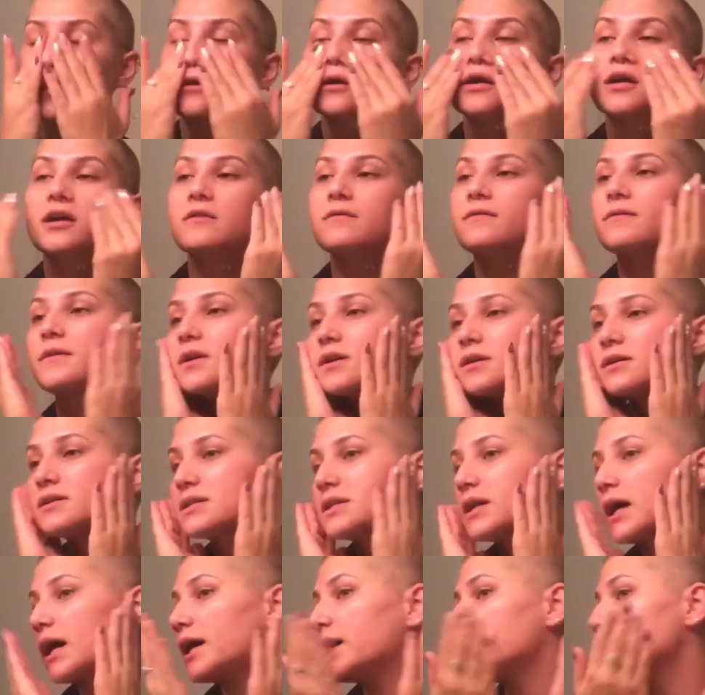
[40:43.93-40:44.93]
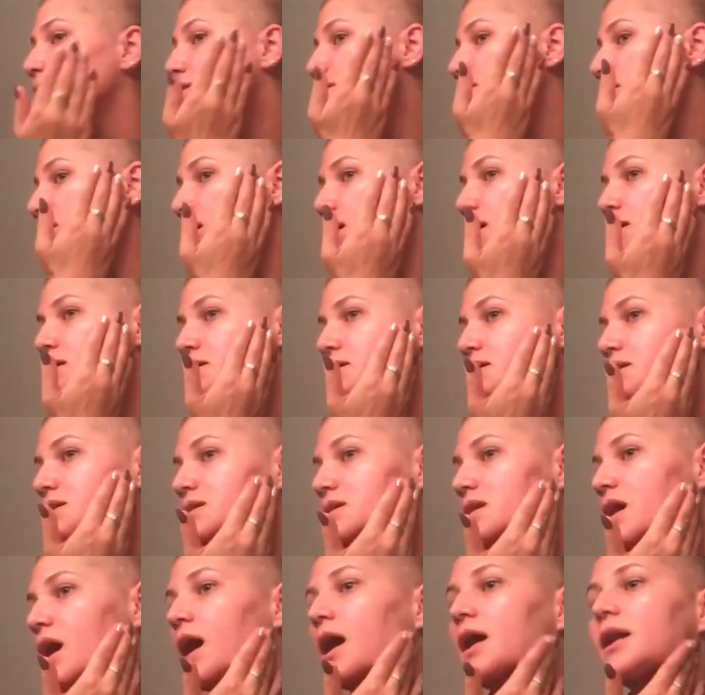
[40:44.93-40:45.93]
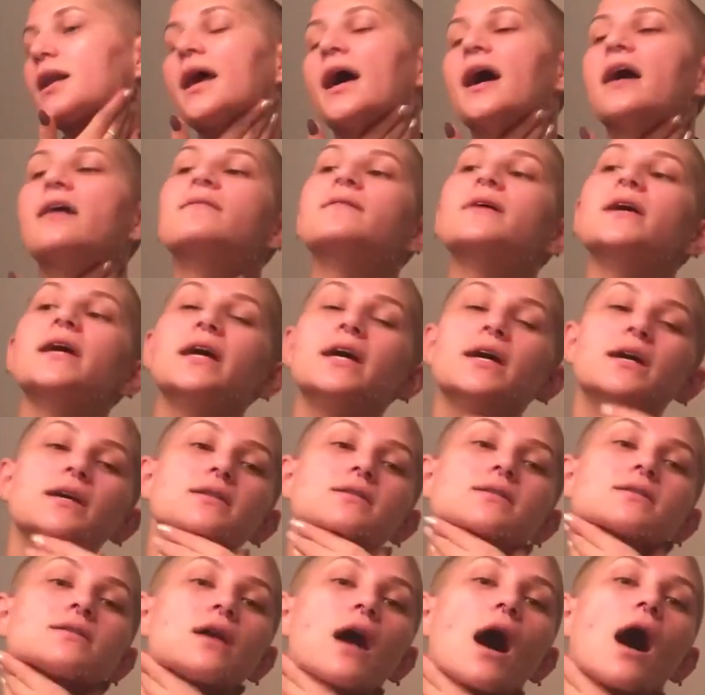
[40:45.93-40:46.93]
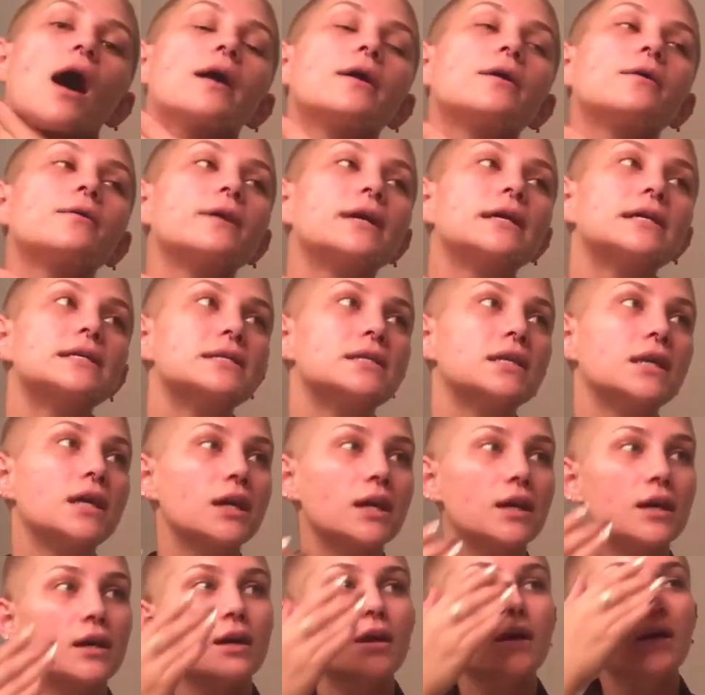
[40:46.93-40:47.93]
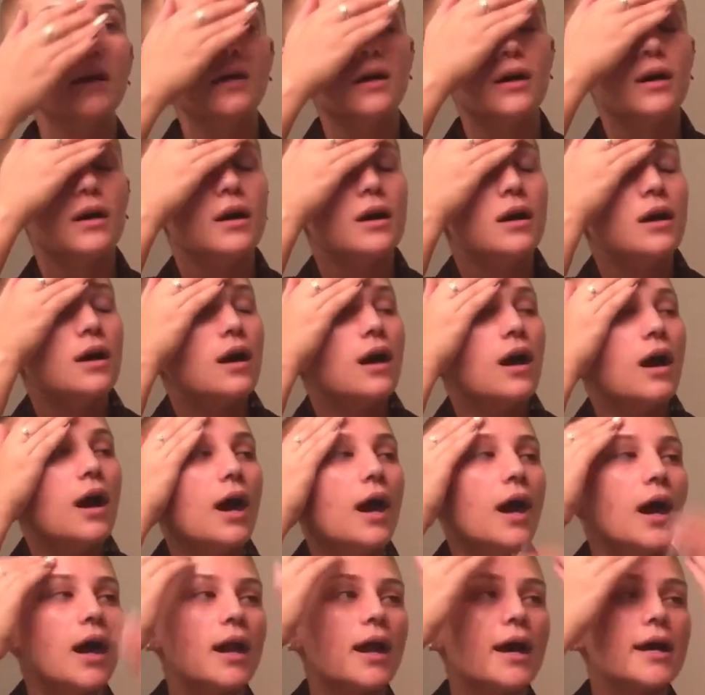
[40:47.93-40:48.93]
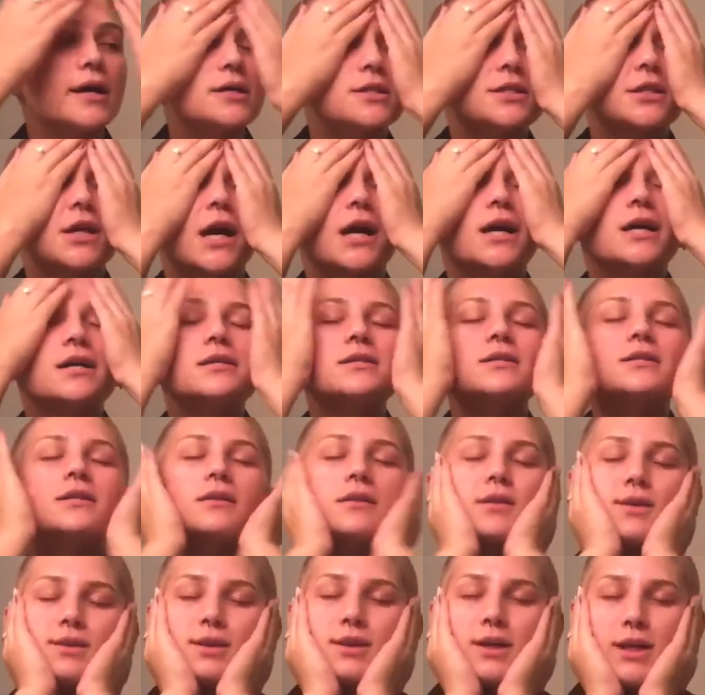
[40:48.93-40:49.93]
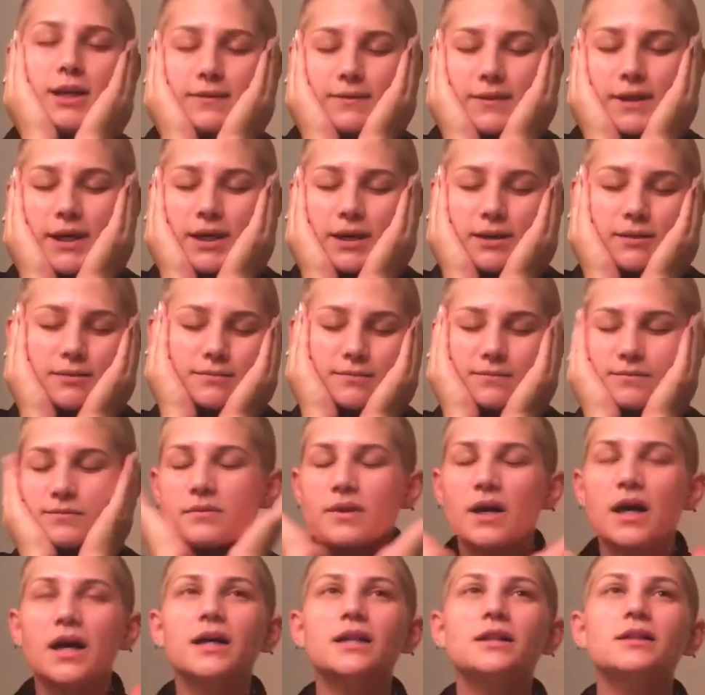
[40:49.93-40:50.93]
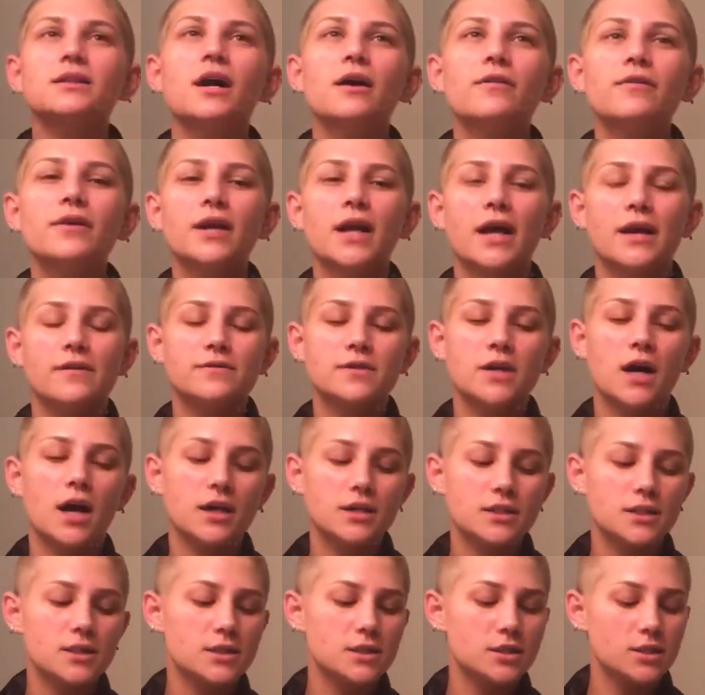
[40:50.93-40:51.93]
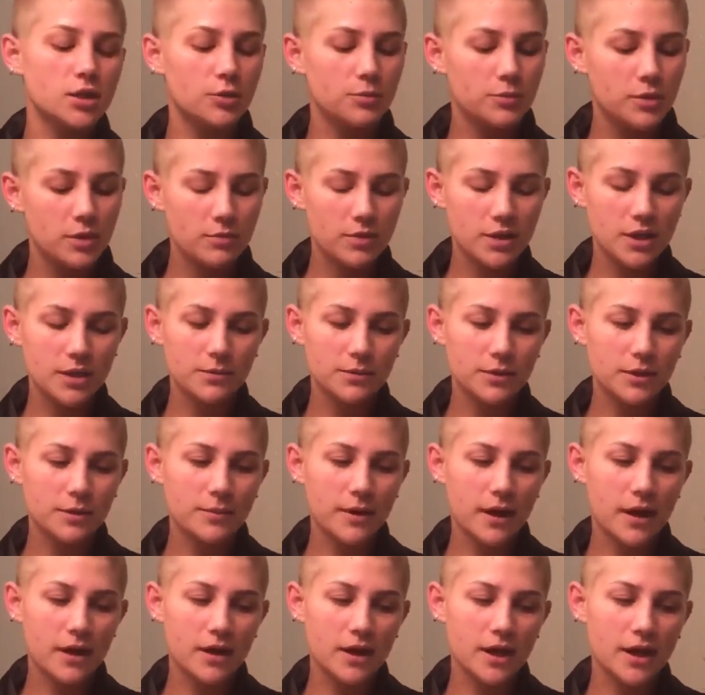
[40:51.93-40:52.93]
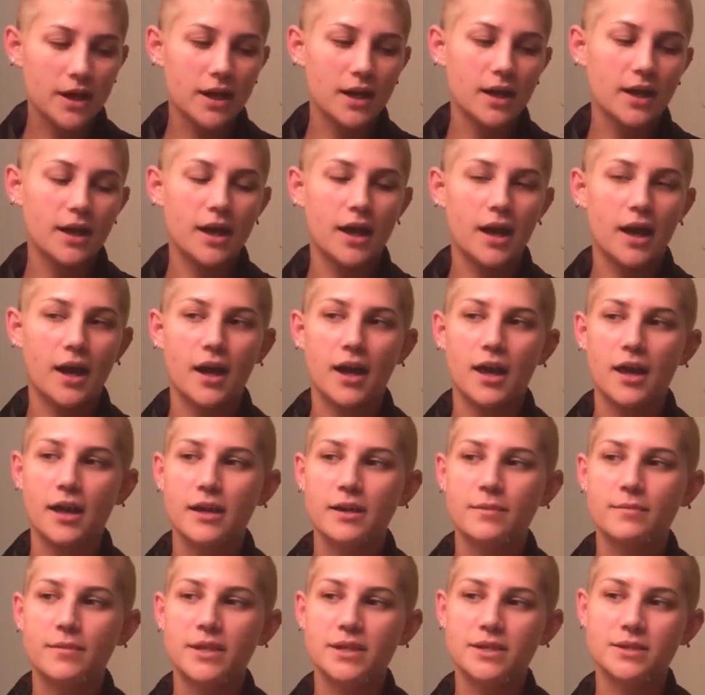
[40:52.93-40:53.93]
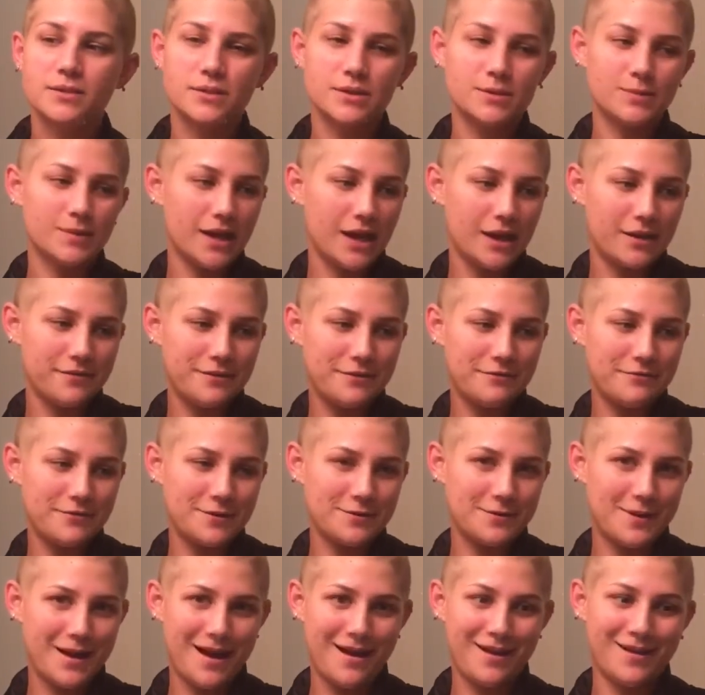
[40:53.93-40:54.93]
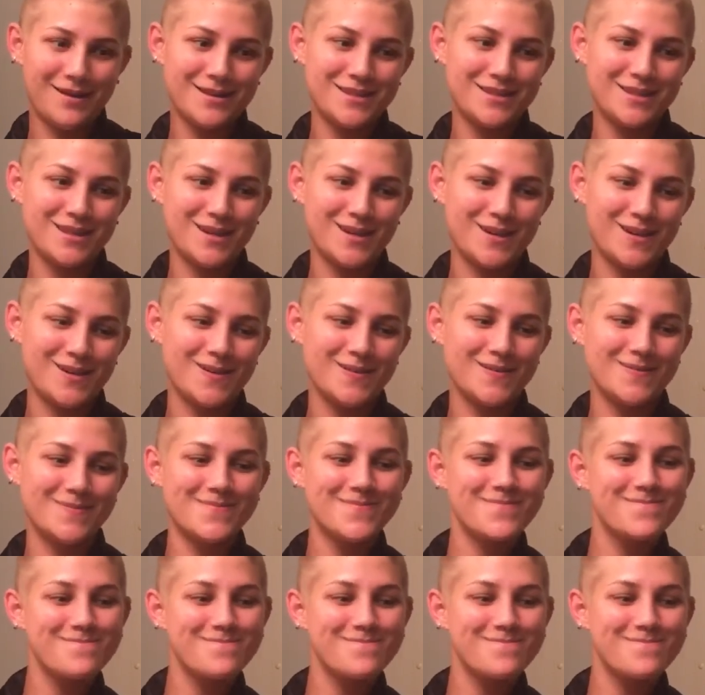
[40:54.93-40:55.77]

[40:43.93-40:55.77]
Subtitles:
It feels nice. It's not heavy. It's not greasy. And I just love it. I love it. I've talked to so many people about it, and my store's been out of it for a while. So